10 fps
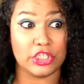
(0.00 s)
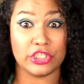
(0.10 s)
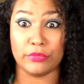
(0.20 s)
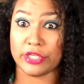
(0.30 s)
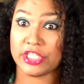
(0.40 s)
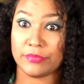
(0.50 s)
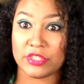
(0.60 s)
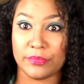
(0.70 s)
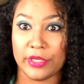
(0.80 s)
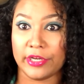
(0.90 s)
She wants
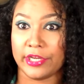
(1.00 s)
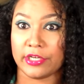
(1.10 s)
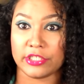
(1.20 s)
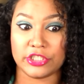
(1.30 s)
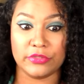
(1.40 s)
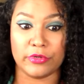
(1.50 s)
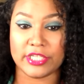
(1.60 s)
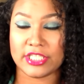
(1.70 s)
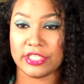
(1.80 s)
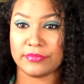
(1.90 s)
him to marry her. She
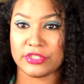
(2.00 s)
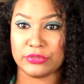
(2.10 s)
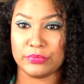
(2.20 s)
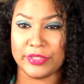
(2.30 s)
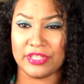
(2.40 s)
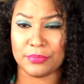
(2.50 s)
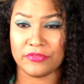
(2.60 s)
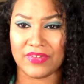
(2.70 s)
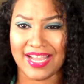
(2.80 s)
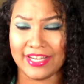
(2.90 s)
wants him to be the
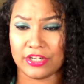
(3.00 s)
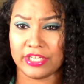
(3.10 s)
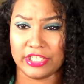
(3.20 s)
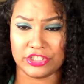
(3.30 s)
provider.